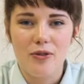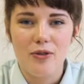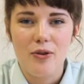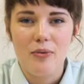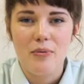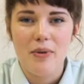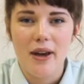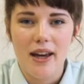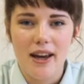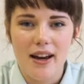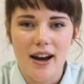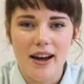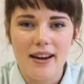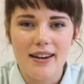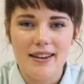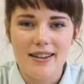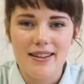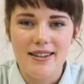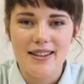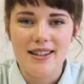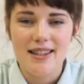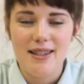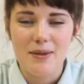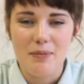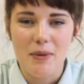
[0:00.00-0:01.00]
for me, I
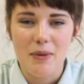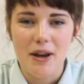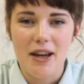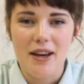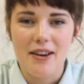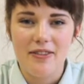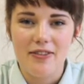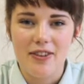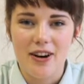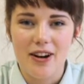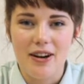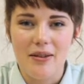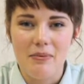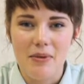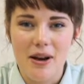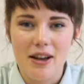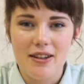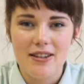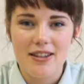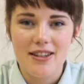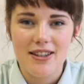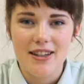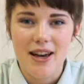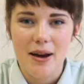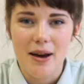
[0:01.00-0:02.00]
didn't speak very
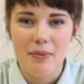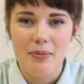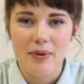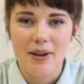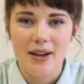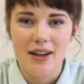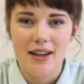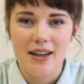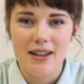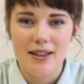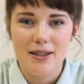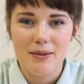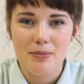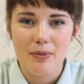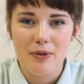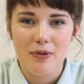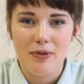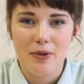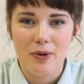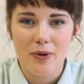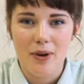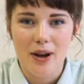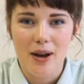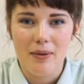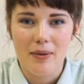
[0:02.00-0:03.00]
much Japanese
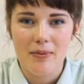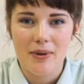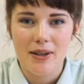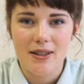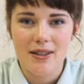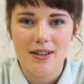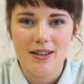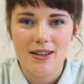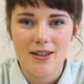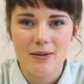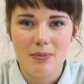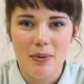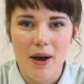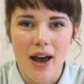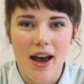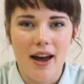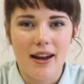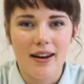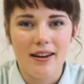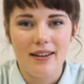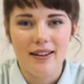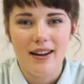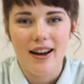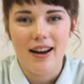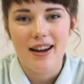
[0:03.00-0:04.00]
before coming to
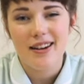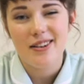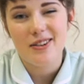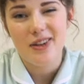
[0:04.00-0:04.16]
Japan. I